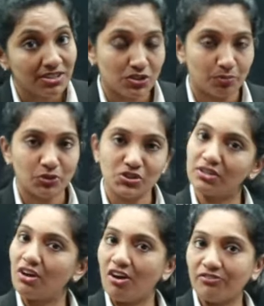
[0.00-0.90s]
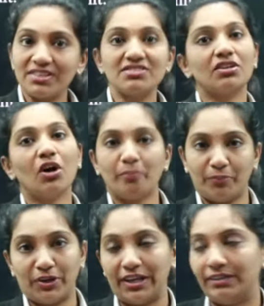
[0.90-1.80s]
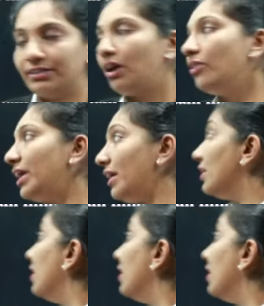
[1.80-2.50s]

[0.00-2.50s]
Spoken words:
distribution of its component. Okay.